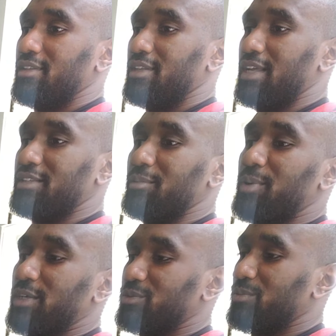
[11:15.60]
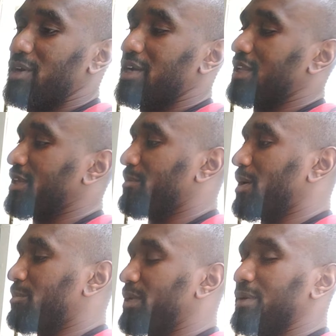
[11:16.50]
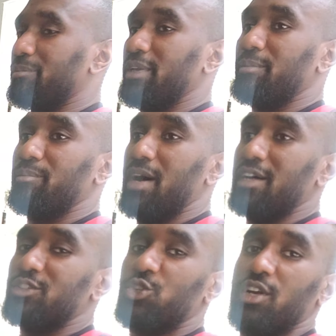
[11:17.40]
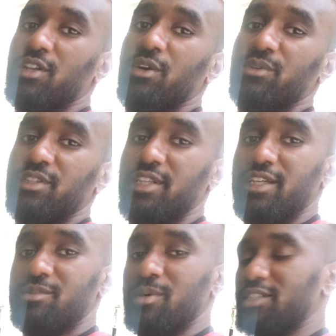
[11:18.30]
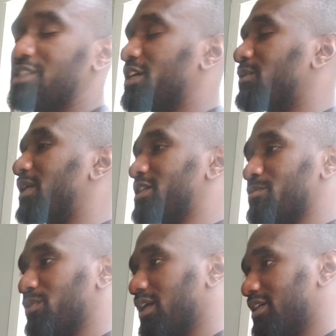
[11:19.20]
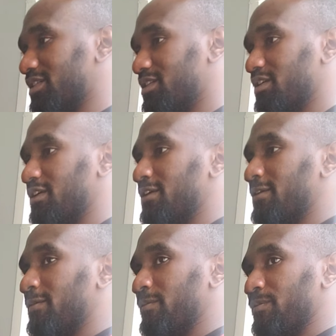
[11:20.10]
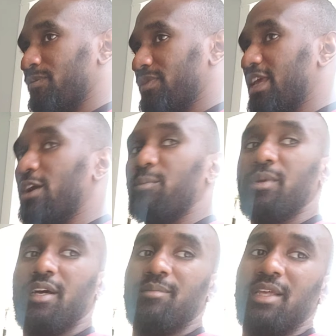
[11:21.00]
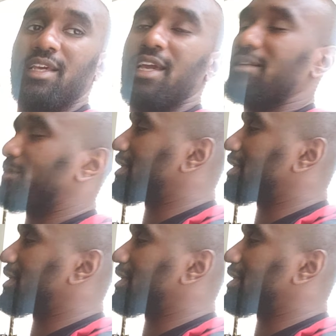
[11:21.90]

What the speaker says: Like the apostle brought it out there about big box truckload of niggas about cigarettes, blunts. They opened up, they gave them